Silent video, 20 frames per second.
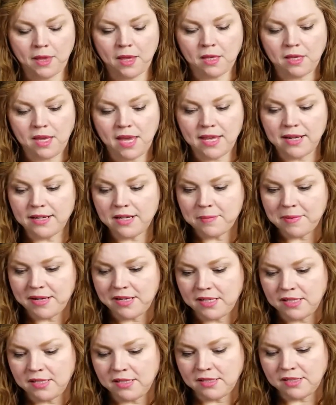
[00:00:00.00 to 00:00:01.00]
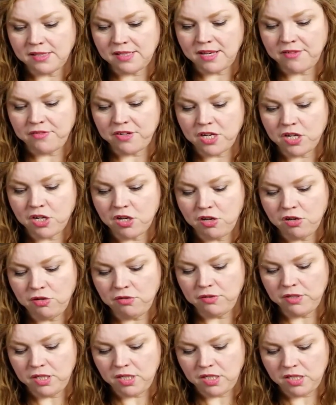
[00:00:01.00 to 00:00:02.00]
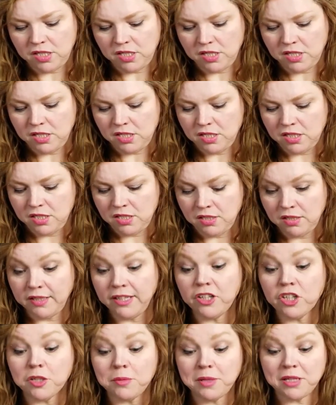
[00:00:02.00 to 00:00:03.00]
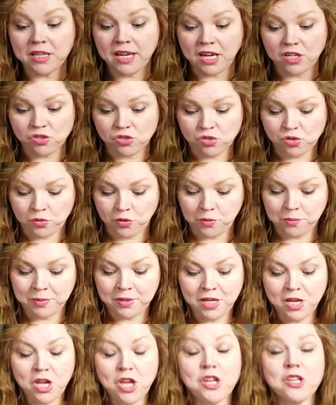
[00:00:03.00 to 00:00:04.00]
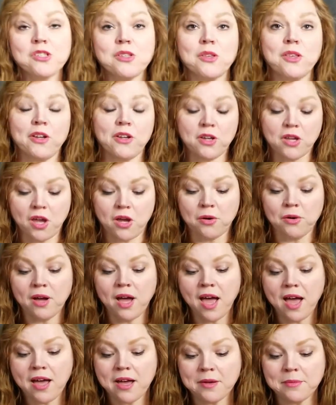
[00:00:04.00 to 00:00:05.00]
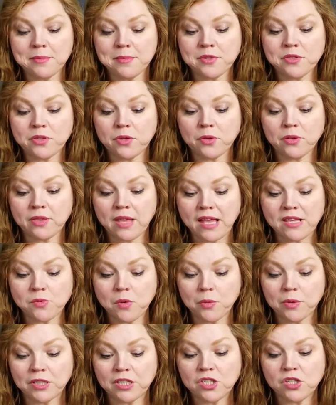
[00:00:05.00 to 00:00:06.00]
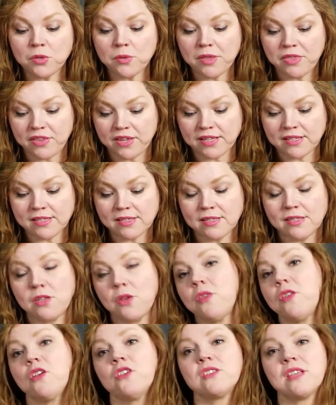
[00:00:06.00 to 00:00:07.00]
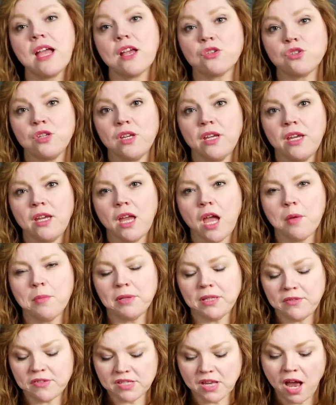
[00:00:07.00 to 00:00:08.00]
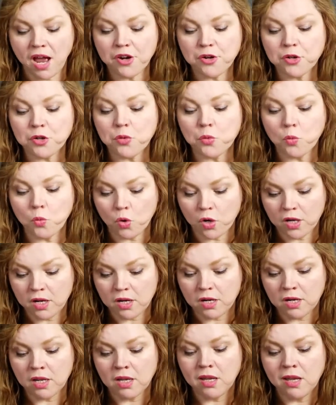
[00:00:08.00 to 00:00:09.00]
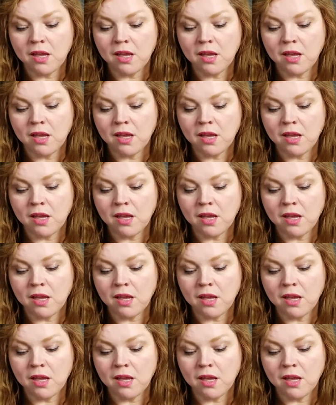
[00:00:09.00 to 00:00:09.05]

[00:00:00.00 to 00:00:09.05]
Edited by Stephanie Cohen, Theater Communications Group. So there you go. So that's what we're going to do with this. So there's actually, I believe it's 101